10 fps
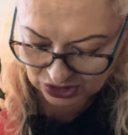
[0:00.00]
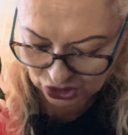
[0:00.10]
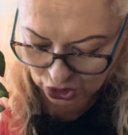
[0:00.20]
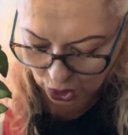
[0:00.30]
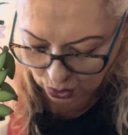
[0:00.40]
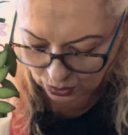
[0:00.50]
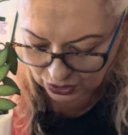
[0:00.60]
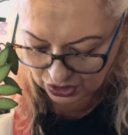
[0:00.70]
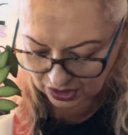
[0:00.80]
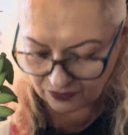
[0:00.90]

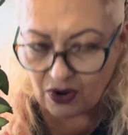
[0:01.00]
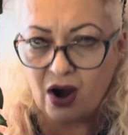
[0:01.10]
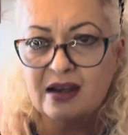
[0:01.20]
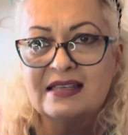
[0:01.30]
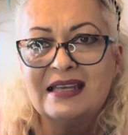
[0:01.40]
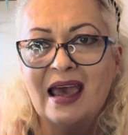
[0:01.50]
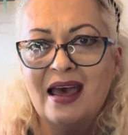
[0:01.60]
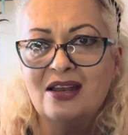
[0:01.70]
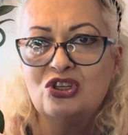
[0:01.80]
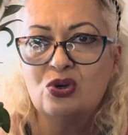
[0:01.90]
zones are
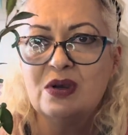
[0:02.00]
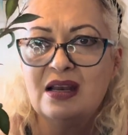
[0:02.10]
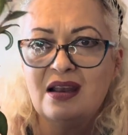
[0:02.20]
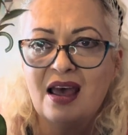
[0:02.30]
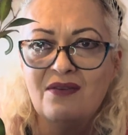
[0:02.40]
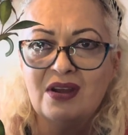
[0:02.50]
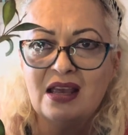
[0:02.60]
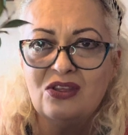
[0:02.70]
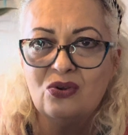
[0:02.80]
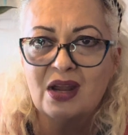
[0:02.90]
10 to 11
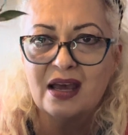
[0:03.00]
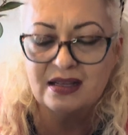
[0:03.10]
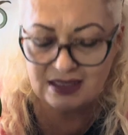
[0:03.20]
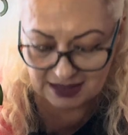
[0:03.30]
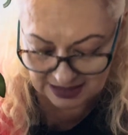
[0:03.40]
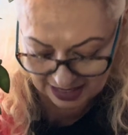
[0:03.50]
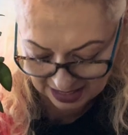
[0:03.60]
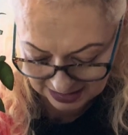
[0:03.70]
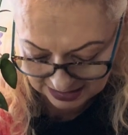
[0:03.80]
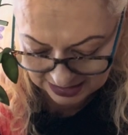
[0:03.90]
in the United
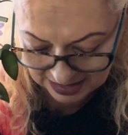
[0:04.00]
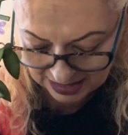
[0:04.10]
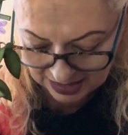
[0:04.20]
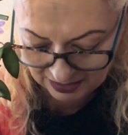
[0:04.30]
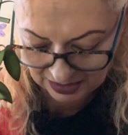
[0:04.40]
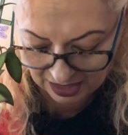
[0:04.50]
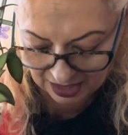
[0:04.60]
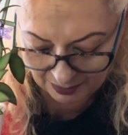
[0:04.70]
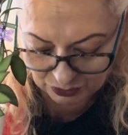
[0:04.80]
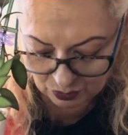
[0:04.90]
States,
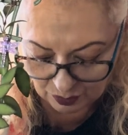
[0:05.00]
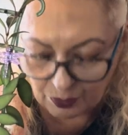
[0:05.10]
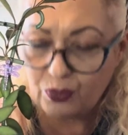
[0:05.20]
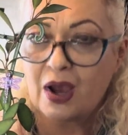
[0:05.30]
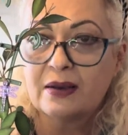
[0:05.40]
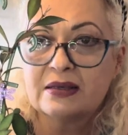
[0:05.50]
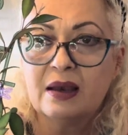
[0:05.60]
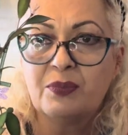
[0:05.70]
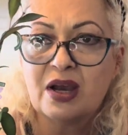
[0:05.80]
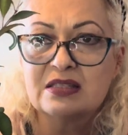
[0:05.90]
uh,
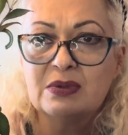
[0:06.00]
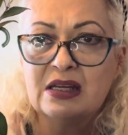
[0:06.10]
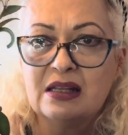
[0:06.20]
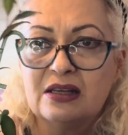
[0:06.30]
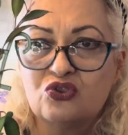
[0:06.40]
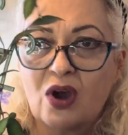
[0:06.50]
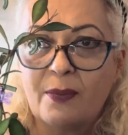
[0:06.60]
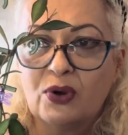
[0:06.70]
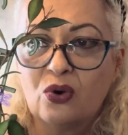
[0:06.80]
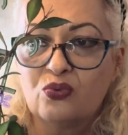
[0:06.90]
approximately the
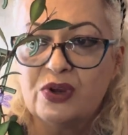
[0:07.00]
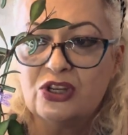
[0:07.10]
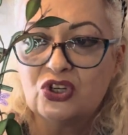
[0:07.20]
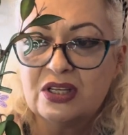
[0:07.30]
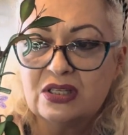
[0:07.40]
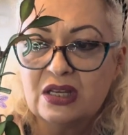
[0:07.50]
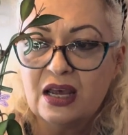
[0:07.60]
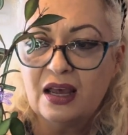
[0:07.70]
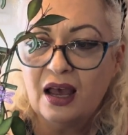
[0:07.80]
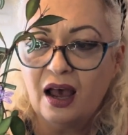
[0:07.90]
tropical regions
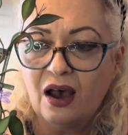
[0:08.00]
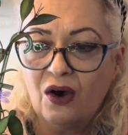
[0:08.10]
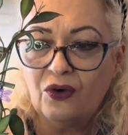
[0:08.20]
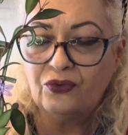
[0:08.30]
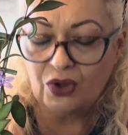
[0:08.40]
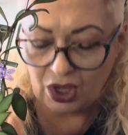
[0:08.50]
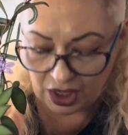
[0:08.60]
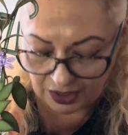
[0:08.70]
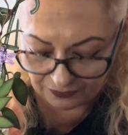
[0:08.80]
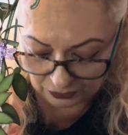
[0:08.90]
of
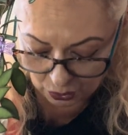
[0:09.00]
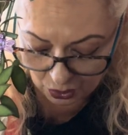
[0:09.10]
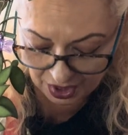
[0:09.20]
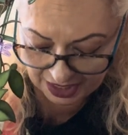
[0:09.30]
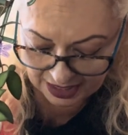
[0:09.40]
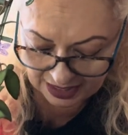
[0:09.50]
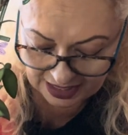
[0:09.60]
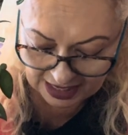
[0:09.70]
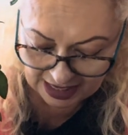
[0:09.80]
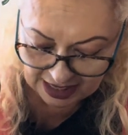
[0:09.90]
Florida,
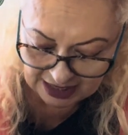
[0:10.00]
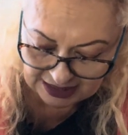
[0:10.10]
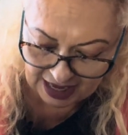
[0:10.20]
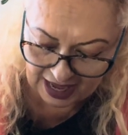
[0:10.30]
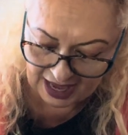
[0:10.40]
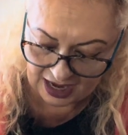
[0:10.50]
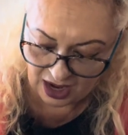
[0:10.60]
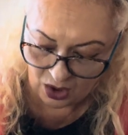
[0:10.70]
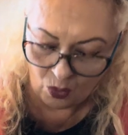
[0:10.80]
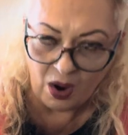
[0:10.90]
Keys, and
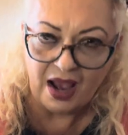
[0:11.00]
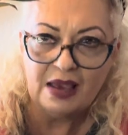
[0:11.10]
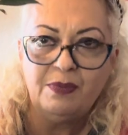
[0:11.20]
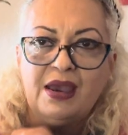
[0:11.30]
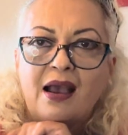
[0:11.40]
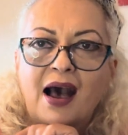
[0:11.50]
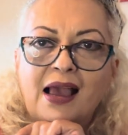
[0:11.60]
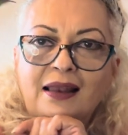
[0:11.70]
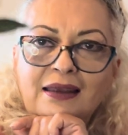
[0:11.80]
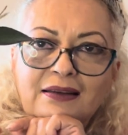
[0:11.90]
Hawaii Big
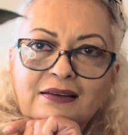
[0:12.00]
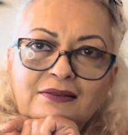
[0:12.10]
Island.